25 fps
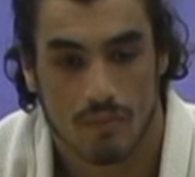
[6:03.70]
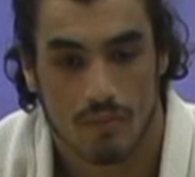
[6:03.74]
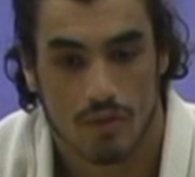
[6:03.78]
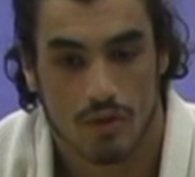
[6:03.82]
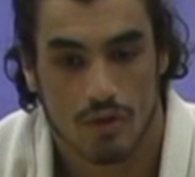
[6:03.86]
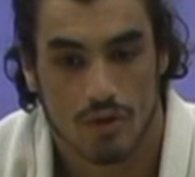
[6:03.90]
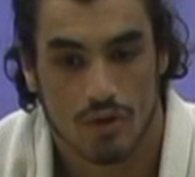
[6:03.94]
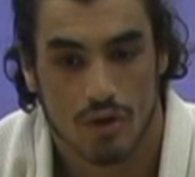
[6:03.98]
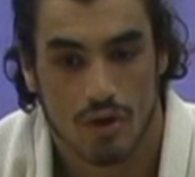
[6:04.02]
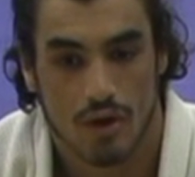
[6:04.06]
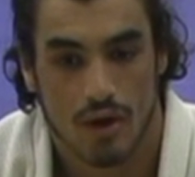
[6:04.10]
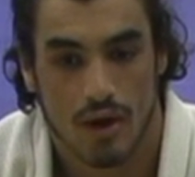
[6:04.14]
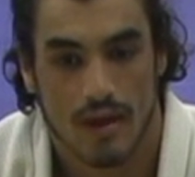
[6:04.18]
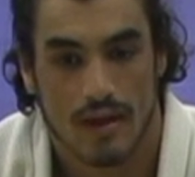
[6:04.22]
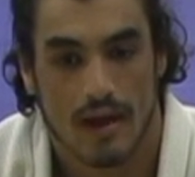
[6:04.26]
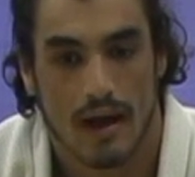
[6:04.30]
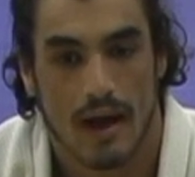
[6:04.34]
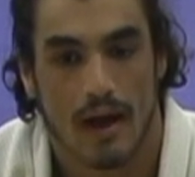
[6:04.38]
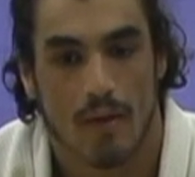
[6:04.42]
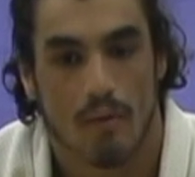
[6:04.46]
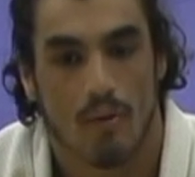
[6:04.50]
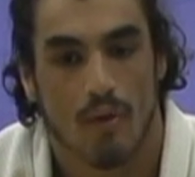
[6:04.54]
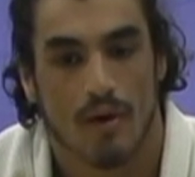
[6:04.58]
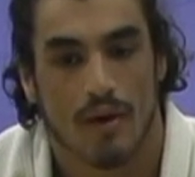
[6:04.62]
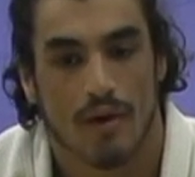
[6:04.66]
you know,
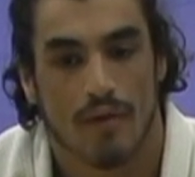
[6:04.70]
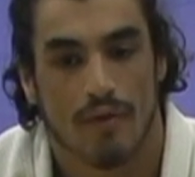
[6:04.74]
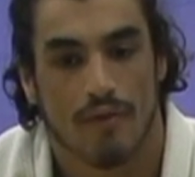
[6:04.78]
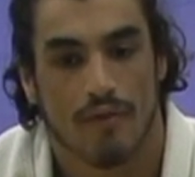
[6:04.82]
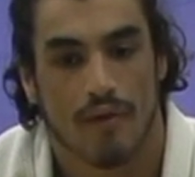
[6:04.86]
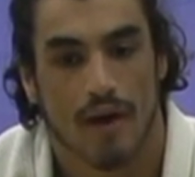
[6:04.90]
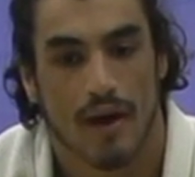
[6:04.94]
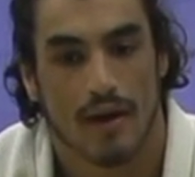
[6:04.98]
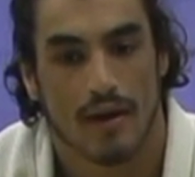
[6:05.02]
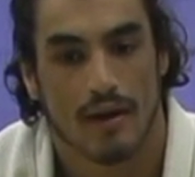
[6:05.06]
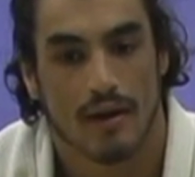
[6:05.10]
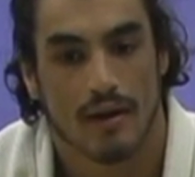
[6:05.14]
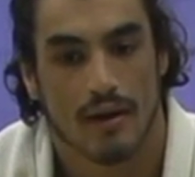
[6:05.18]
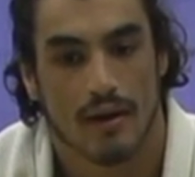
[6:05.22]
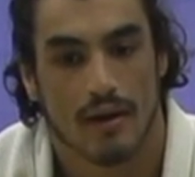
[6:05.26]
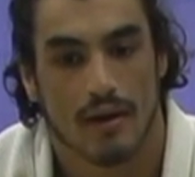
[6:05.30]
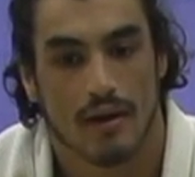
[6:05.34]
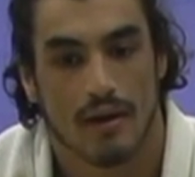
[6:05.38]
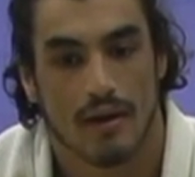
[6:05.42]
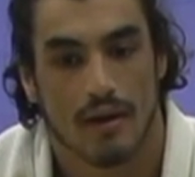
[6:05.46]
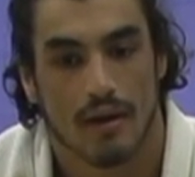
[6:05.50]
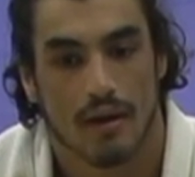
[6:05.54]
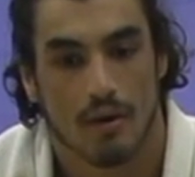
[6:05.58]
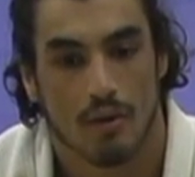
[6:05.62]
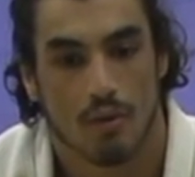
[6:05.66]
I want to fight
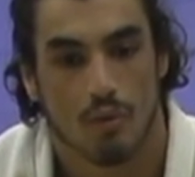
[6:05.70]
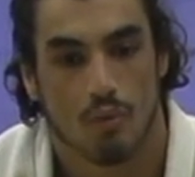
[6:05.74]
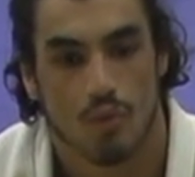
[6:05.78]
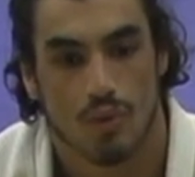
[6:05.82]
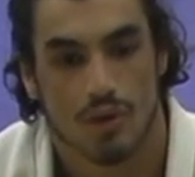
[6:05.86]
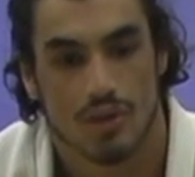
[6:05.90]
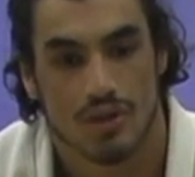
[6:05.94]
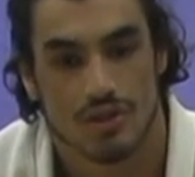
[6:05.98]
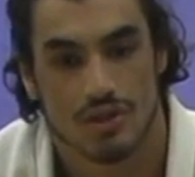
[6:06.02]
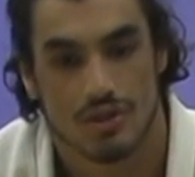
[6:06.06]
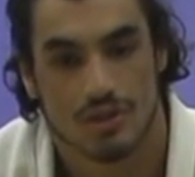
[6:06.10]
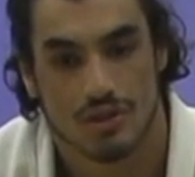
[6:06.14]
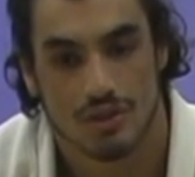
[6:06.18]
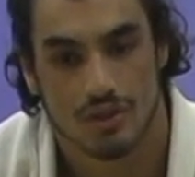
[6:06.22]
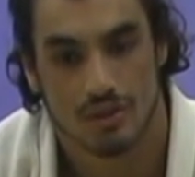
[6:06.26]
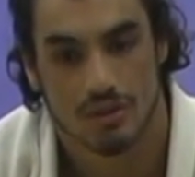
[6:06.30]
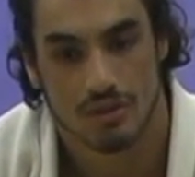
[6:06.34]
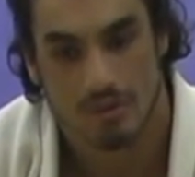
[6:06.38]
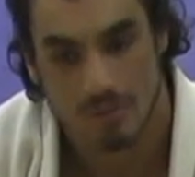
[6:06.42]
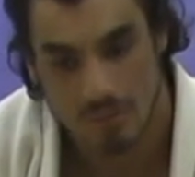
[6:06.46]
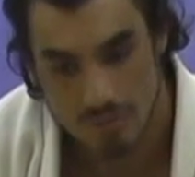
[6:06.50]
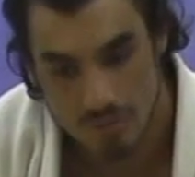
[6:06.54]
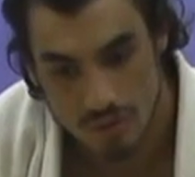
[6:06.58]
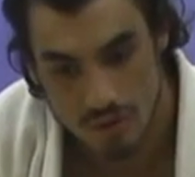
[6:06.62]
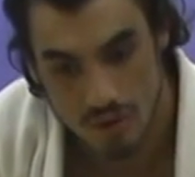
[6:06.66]
which,
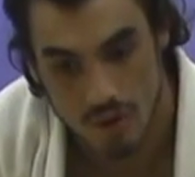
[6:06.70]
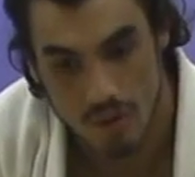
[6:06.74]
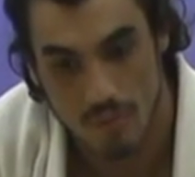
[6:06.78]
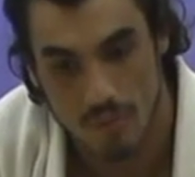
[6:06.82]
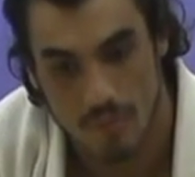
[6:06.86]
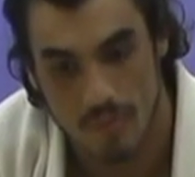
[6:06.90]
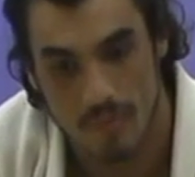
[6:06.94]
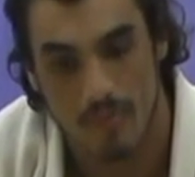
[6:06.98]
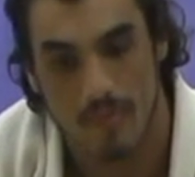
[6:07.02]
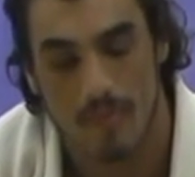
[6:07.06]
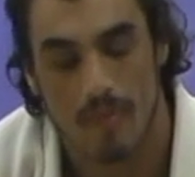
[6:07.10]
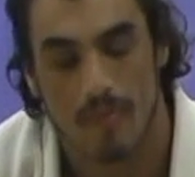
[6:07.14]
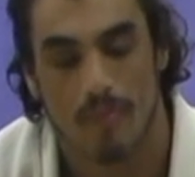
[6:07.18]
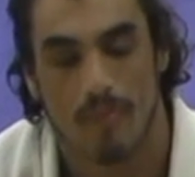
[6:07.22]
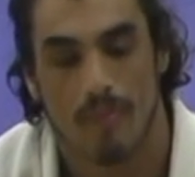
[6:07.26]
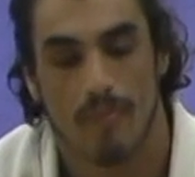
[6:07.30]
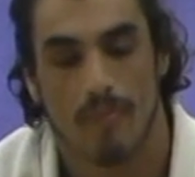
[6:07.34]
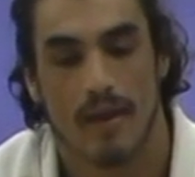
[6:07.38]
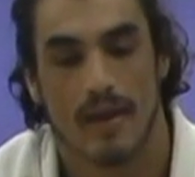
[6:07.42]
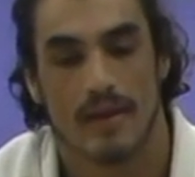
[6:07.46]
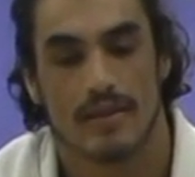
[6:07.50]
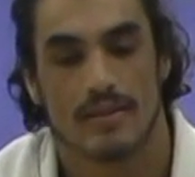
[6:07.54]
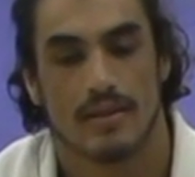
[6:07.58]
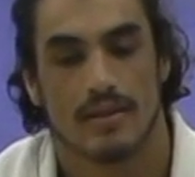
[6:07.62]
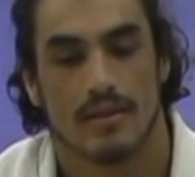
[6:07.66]
you know,
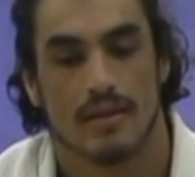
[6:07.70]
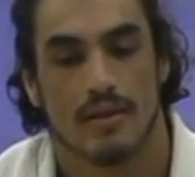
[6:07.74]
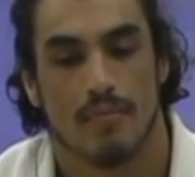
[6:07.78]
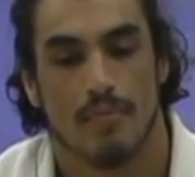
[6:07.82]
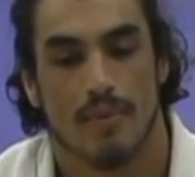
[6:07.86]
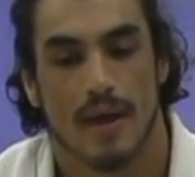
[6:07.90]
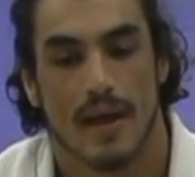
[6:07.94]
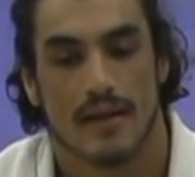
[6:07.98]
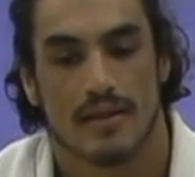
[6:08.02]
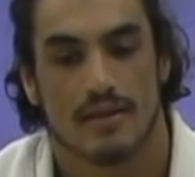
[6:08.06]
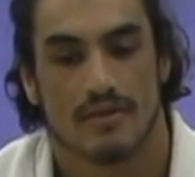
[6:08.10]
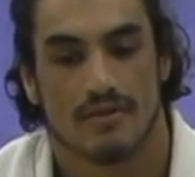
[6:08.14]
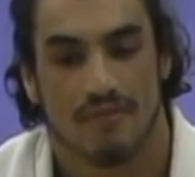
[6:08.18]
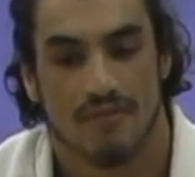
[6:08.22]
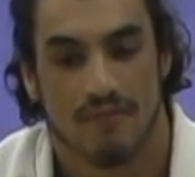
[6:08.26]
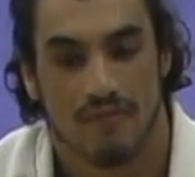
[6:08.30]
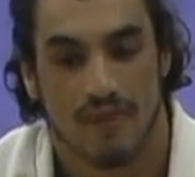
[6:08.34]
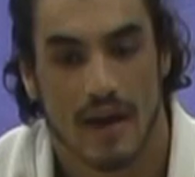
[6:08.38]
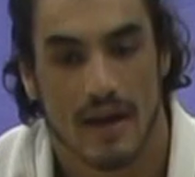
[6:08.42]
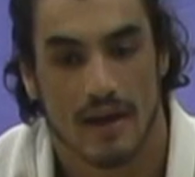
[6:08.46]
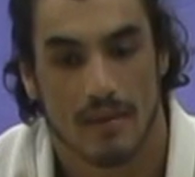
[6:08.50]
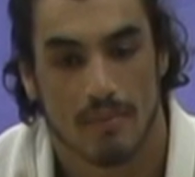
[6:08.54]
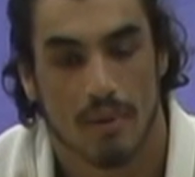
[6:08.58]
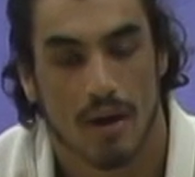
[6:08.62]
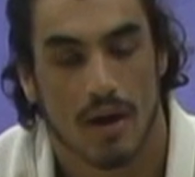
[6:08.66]
makes it the best
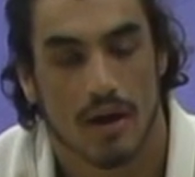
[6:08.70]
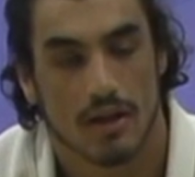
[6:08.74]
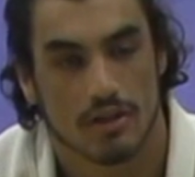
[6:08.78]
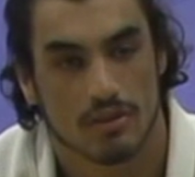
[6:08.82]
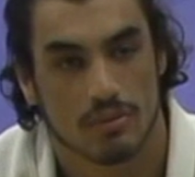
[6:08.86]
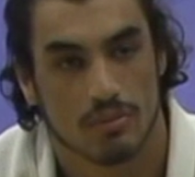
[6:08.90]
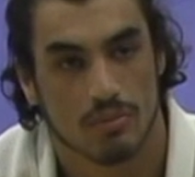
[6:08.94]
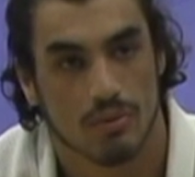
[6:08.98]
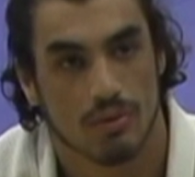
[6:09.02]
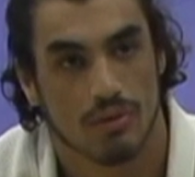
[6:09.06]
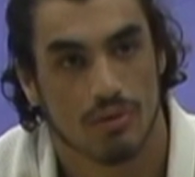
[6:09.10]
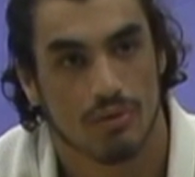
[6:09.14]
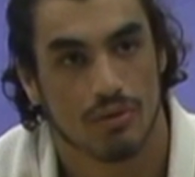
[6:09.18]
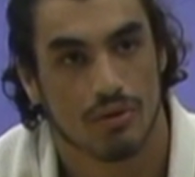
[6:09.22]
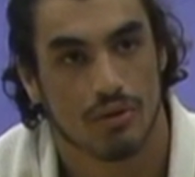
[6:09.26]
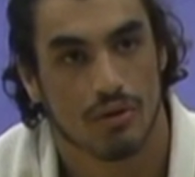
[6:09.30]
fight possible.